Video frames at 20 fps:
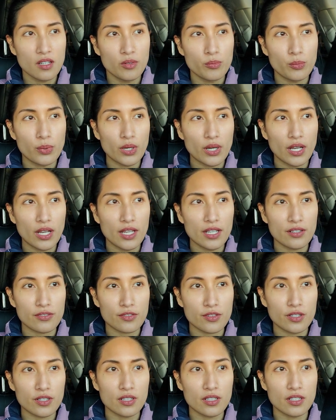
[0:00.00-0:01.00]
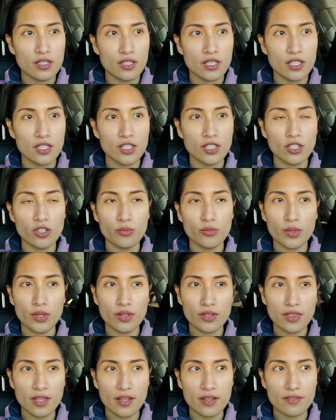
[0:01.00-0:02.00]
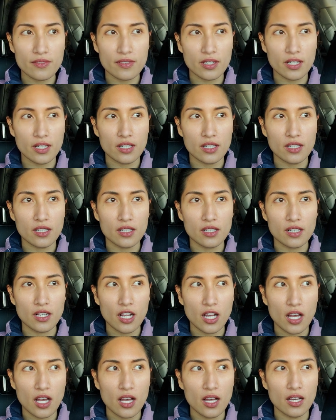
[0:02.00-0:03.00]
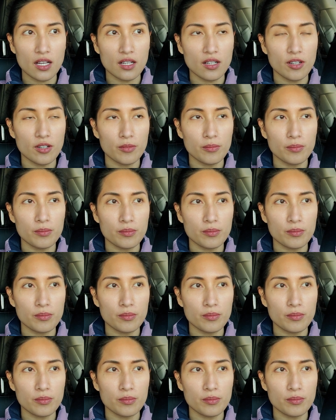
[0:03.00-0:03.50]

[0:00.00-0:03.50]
But for, both have their, I